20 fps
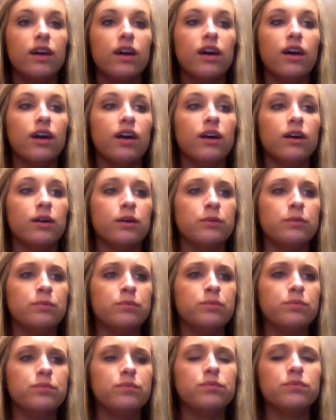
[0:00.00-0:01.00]

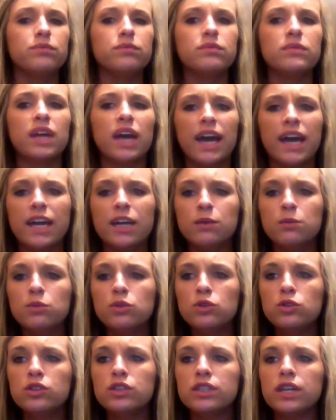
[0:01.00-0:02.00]
The
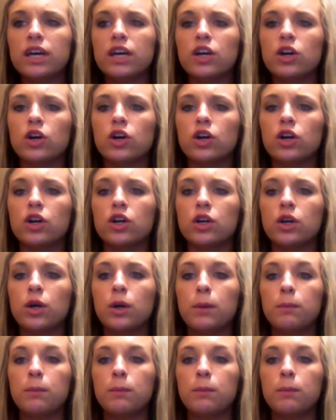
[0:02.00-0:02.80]
animals that are